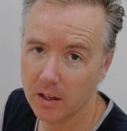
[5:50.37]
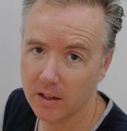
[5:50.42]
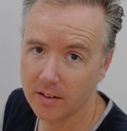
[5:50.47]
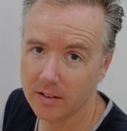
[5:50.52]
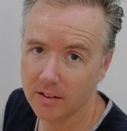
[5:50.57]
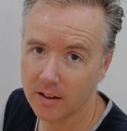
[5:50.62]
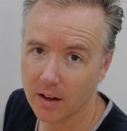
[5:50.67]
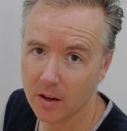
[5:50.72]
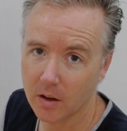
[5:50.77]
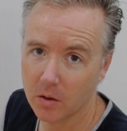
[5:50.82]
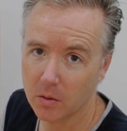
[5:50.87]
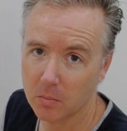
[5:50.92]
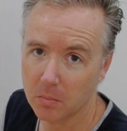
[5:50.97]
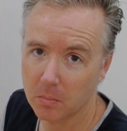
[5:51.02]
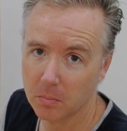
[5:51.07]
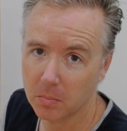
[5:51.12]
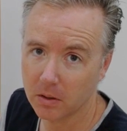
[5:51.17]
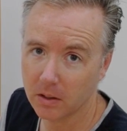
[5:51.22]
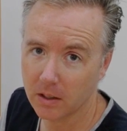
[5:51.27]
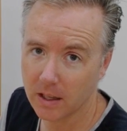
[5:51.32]
It is our
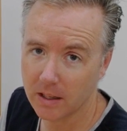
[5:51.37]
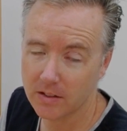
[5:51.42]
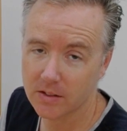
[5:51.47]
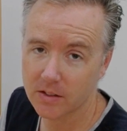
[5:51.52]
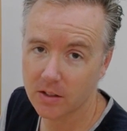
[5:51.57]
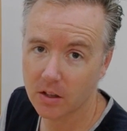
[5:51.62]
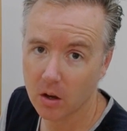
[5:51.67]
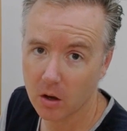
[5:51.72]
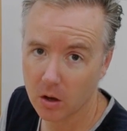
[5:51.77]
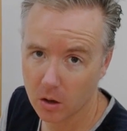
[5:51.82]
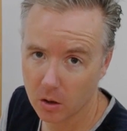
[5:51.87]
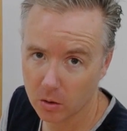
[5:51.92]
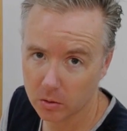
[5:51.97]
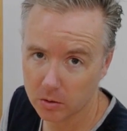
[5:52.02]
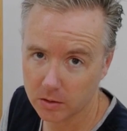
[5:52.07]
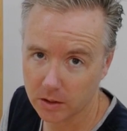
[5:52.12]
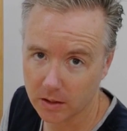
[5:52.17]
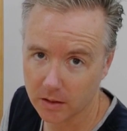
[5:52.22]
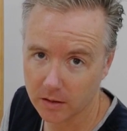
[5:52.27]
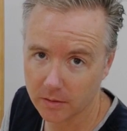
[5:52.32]

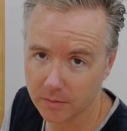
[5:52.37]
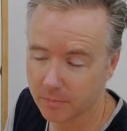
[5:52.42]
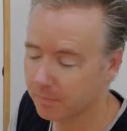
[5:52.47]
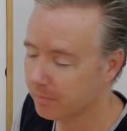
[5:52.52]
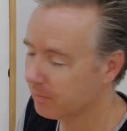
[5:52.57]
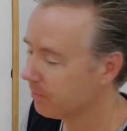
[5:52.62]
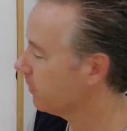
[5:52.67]
placeholder.